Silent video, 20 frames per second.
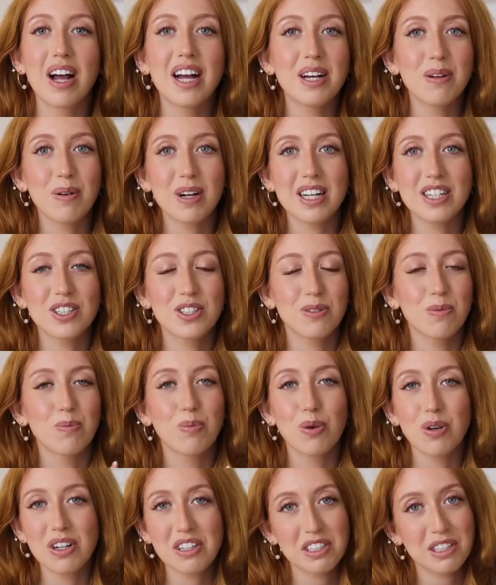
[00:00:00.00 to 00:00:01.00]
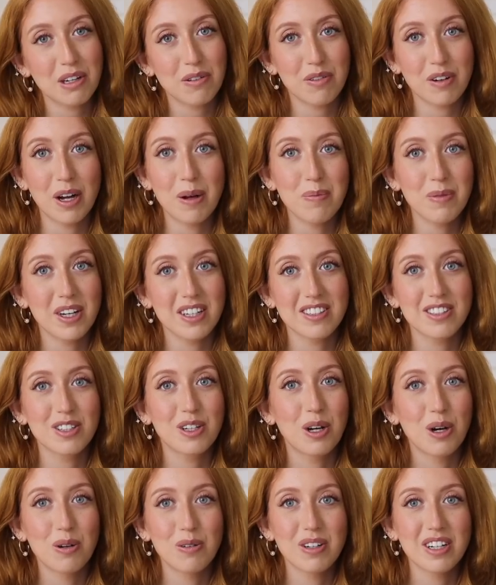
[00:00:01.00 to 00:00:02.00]
Anyways, boring stuff I'm not
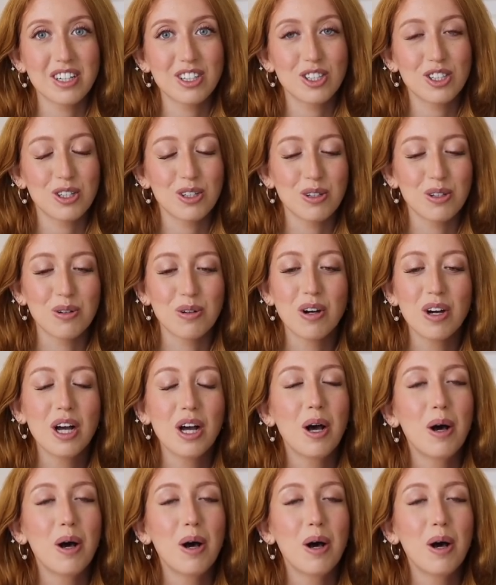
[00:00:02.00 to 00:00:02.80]
going to